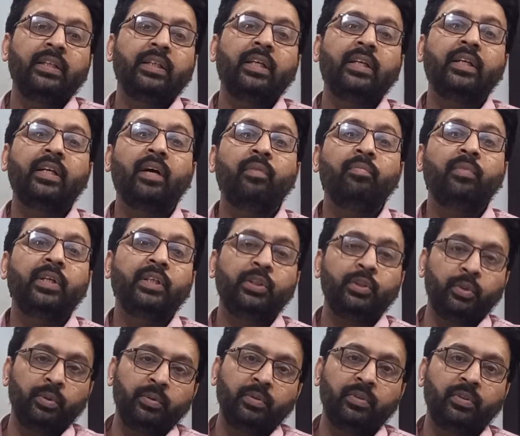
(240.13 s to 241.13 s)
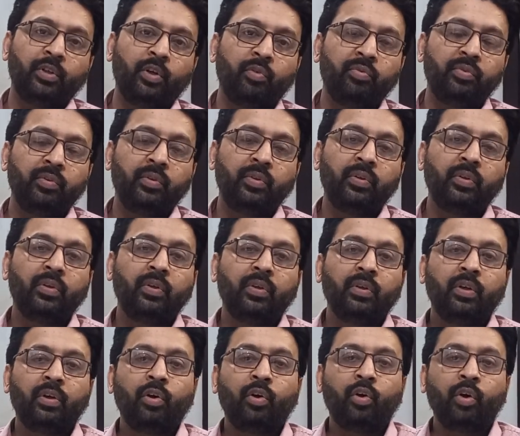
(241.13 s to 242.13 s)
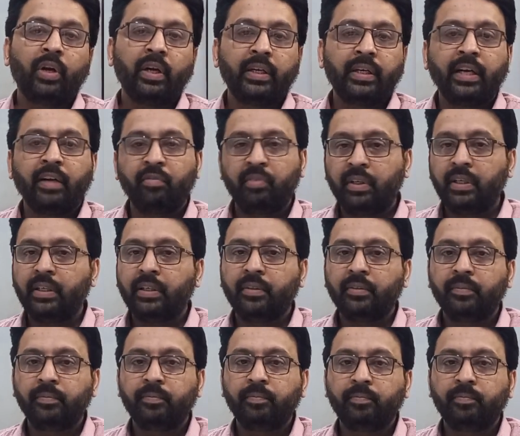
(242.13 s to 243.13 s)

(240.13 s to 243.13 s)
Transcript: in the gum tissue of oral cavity.